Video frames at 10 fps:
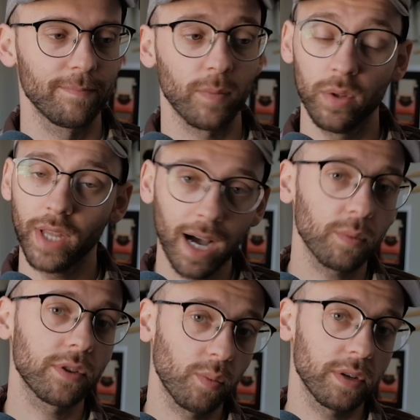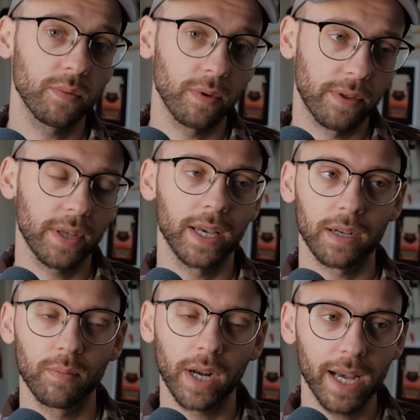not with the one you would
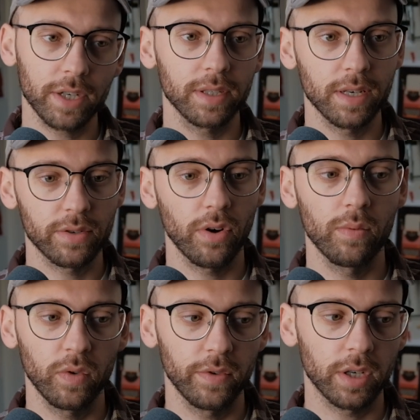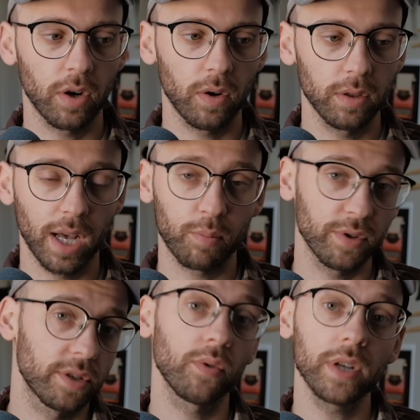think, but actually I saw a movie called La
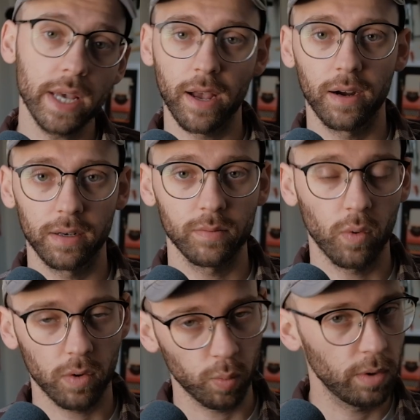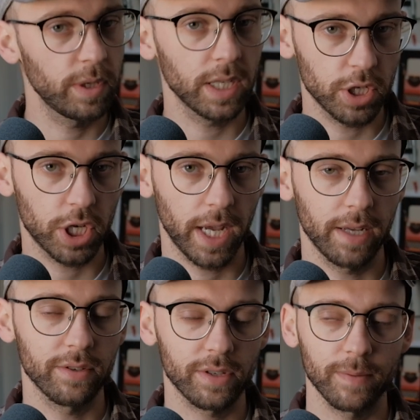Prisonnière, or Women in
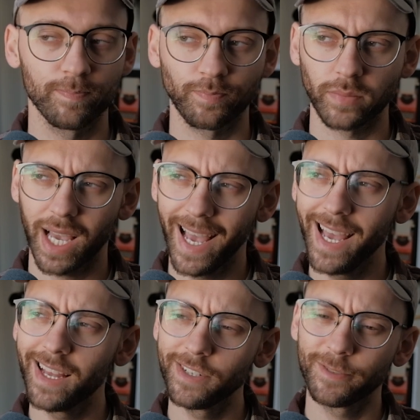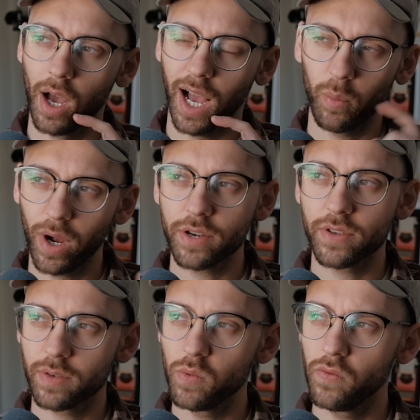Chains. And I watched
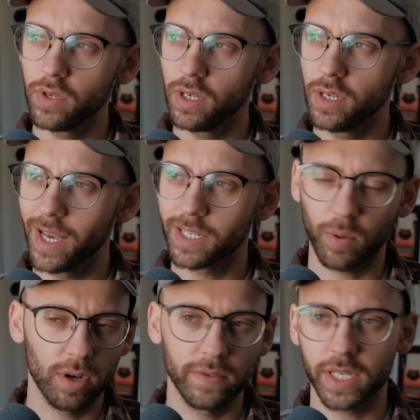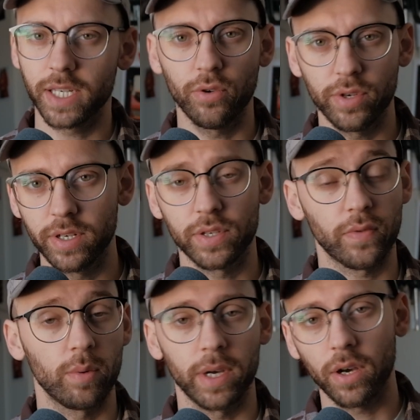this movie as part of a series
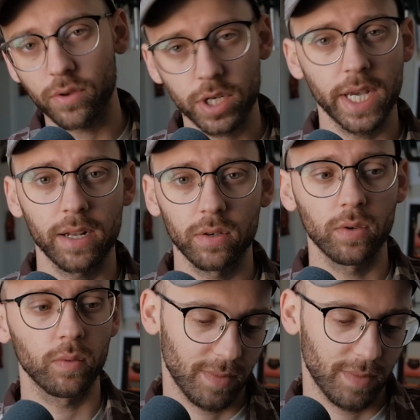for my other channel.